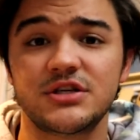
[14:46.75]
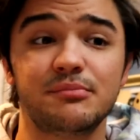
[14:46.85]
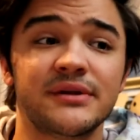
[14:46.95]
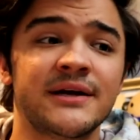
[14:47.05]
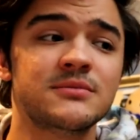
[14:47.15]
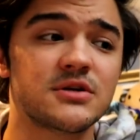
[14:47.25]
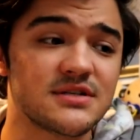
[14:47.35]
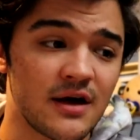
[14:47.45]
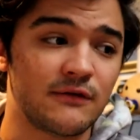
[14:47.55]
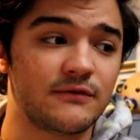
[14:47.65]
She blamed
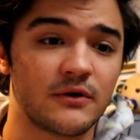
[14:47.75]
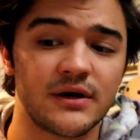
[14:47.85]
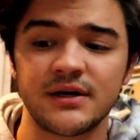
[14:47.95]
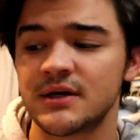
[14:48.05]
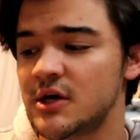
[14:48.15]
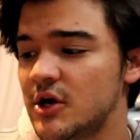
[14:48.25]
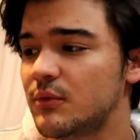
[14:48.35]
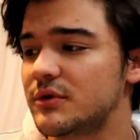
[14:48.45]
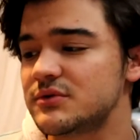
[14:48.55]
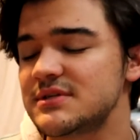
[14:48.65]
herself for it,
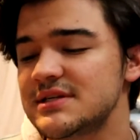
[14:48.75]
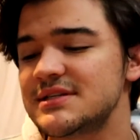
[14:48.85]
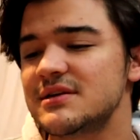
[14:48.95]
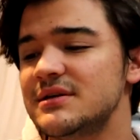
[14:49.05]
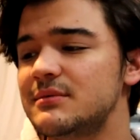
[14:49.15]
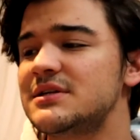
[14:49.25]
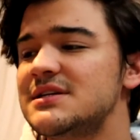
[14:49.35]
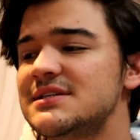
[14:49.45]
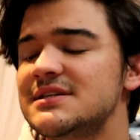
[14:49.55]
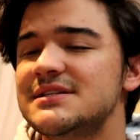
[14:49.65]
which
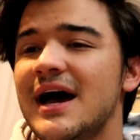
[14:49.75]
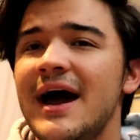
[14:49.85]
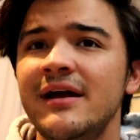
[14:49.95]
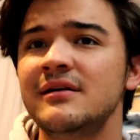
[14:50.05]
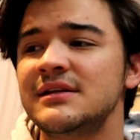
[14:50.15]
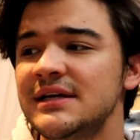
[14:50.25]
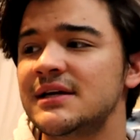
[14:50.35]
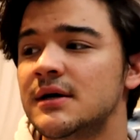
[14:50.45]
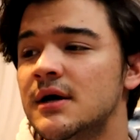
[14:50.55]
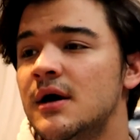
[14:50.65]
is
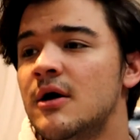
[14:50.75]
entirely